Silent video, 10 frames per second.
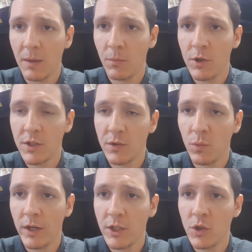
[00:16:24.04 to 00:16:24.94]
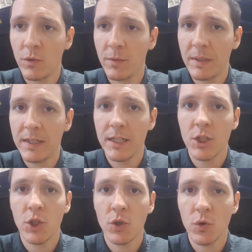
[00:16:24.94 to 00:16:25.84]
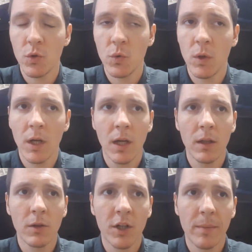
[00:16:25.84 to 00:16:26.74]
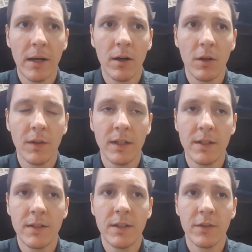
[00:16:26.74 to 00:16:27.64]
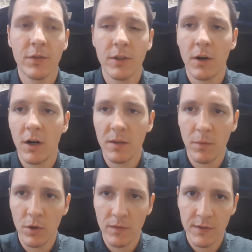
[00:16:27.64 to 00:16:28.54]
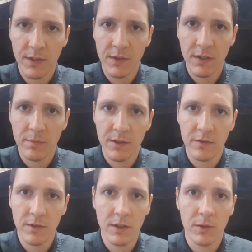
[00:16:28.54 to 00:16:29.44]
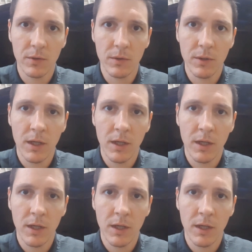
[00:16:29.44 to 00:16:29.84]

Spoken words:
which is when you would begin to learn about all the different automotive systems in a vehicle.